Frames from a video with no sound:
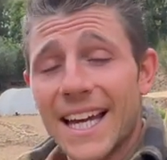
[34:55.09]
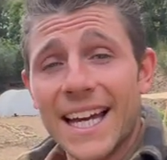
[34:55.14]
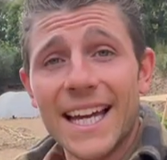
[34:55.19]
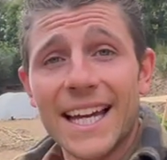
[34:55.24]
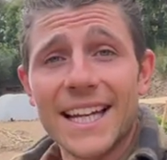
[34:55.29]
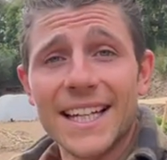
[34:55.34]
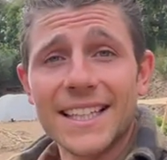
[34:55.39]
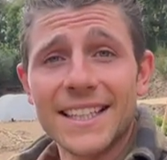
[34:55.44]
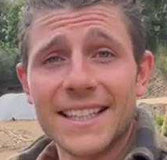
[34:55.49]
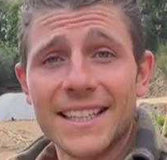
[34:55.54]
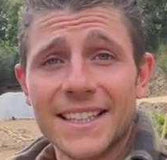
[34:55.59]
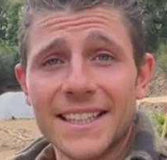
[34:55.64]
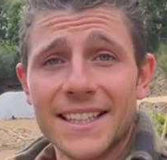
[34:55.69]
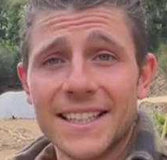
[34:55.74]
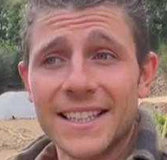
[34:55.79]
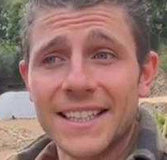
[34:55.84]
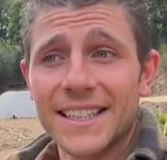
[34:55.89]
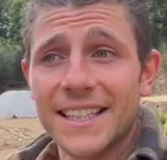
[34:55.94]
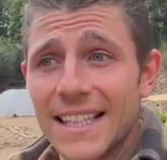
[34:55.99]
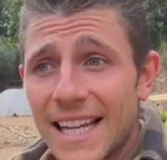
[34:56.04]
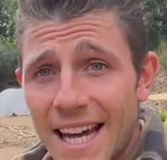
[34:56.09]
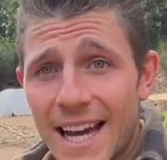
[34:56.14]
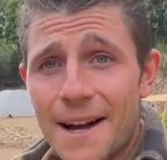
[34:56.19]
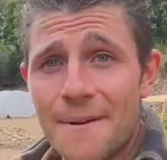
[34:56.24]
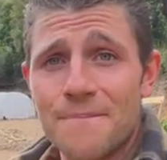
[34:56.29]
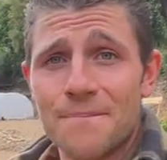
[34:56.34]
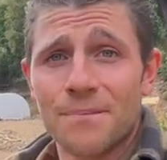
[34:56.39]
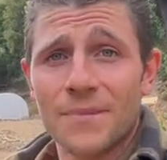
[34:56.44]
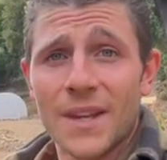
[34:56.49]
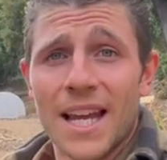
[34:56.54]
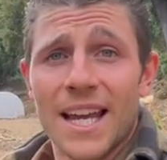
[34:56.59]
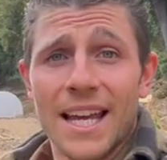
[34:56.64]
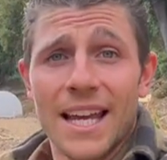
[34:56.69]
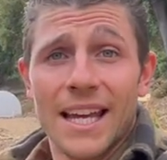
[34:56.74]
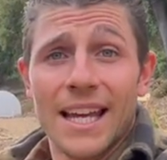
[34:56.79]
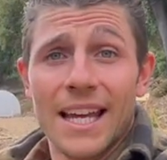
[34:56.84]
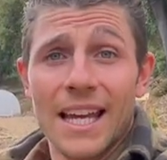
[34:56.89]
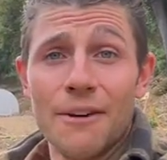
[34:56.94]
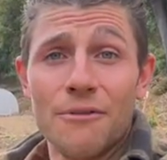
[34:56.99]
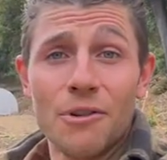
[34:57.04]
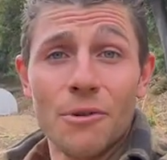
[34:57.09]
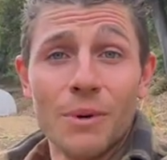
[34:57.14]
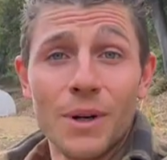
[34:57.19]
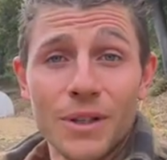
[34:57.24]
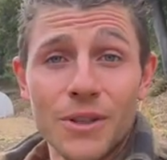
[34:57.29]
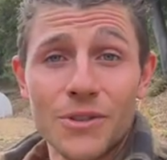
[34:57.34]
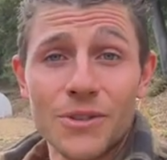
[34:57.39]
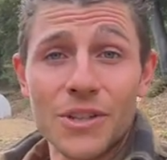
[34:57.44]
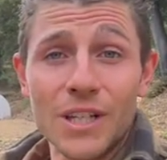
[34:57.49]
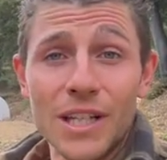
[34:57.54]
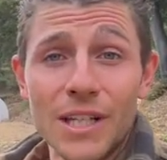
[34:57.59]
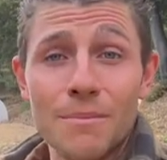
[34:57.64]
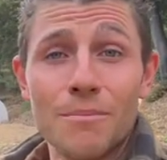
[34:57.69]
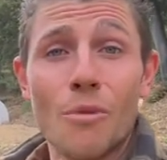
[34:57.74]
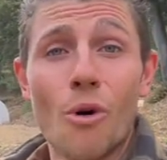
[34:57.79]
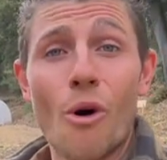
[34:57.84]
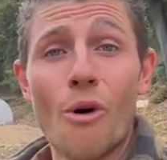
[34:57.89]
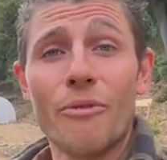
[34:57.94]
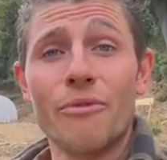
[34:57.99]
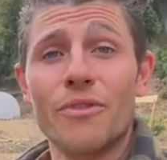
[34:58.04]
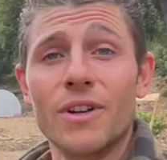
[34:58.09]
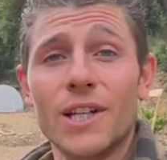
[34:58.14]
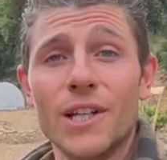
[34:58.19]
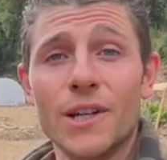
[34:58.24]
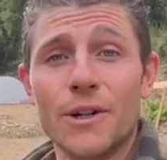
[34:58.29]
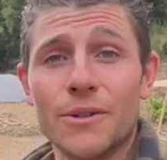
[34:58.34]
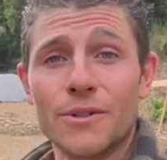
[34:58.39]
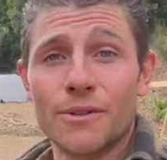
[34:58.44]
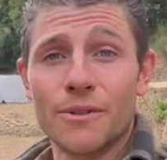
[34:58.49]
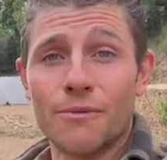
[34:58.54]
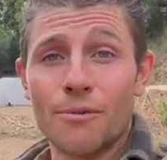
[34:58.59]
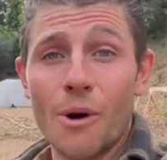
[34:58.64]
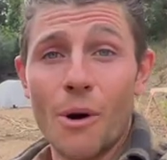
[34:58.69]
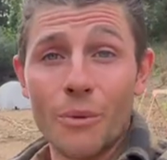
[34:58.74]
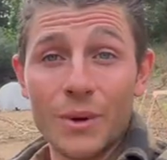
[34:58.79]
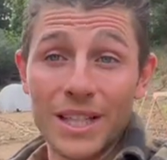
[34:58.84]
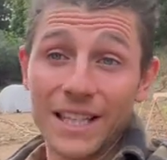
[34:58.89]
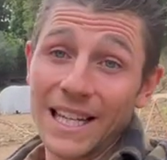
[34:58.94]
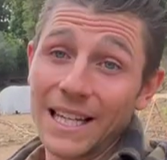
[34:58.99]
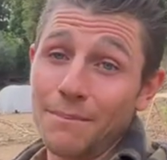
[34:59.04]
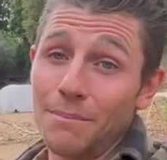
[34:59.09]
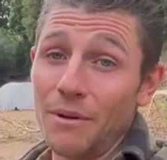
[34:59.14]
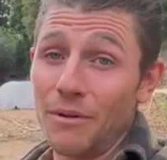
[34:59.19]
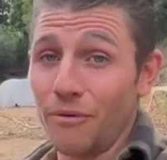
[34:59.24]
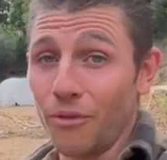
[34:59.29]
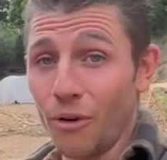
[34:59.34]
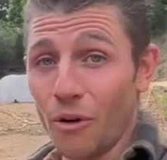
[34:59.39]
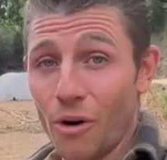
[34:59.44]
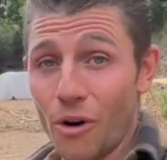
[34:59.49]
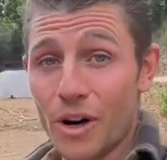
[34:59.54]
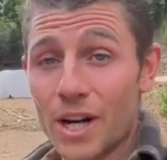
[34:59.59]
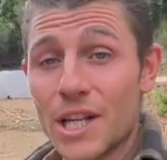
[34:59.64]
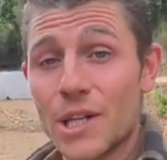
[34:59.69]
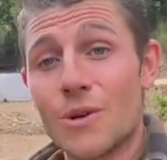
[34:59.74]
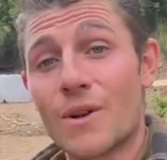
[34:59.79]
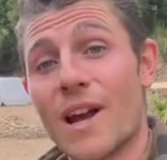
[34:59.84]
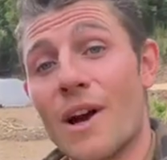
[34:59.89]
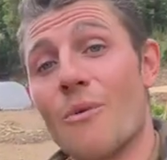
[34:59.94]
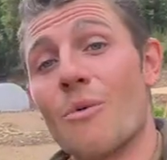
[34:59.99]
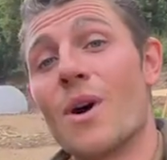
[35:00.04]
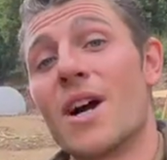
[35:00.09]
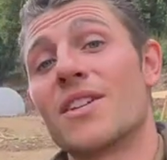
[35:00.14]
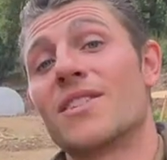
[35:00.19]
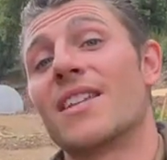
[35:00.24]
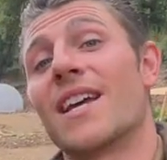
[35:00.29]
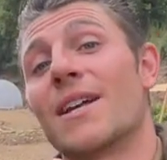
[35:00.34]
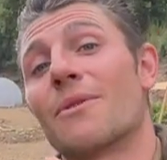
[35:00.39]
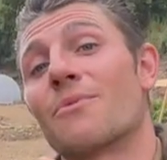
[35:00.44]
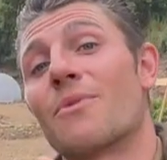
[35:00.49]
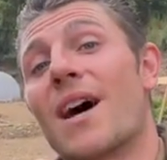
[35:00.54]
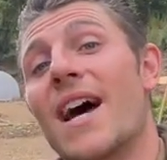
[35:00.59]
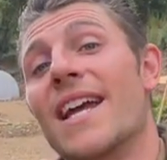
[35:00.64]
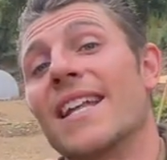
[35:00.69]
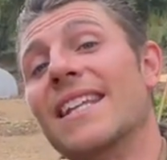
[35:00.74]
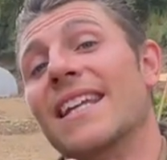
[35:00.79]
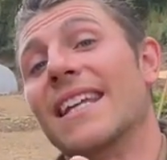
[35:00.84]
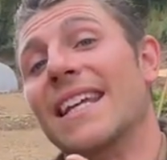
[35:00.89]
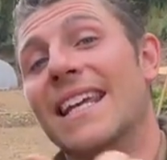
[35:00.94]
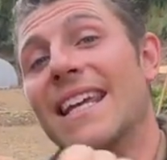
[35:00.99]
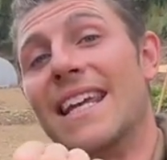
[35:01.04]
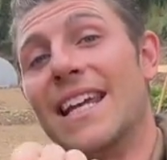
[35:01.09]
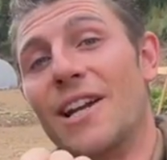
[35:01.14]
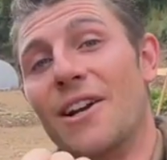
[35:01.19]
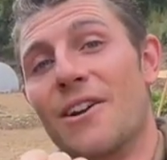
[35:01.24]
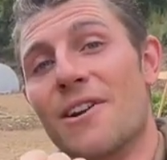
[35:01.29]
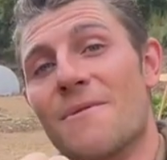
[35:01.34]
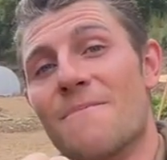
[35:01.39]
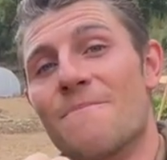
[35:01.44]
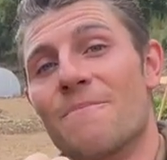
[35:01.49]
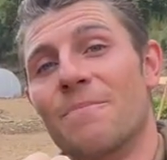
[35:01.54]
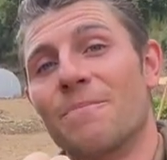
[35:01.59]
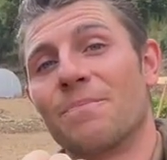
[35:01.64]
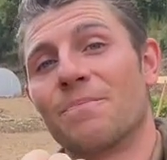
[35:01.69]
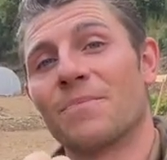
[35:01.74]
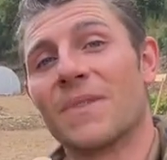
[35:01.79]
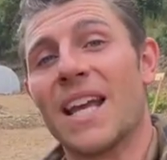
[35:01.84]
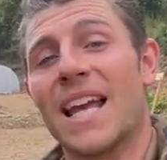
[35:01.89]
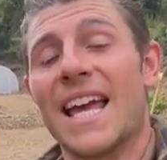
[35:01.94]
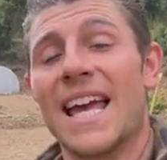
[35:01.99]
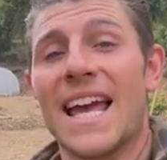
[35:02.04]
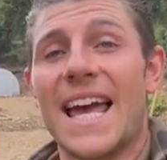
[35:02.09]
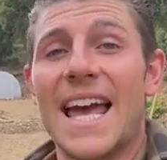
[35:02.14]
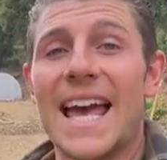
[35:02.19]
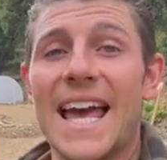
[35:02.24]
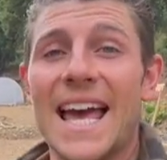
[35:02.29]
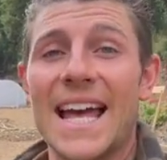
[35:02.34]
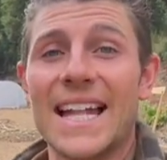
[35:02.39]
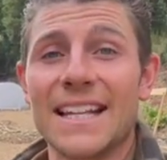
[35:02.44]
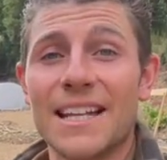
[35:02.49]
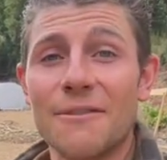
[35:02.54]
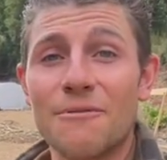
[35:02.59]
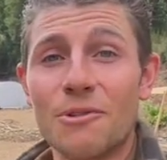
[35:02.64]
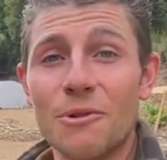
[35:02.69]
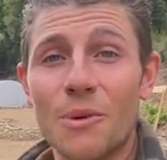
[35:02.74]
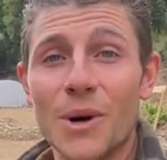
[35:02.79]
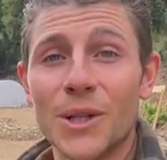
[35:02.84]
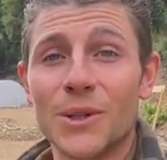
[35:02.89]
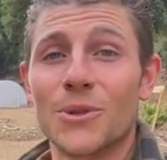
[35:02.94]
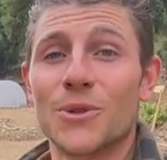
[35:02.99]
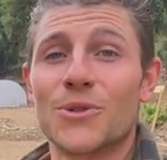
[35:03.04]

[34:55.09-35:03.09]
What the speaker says: And yeah, if you want to see more videos of what we did before, you can watch that right here. And if you want to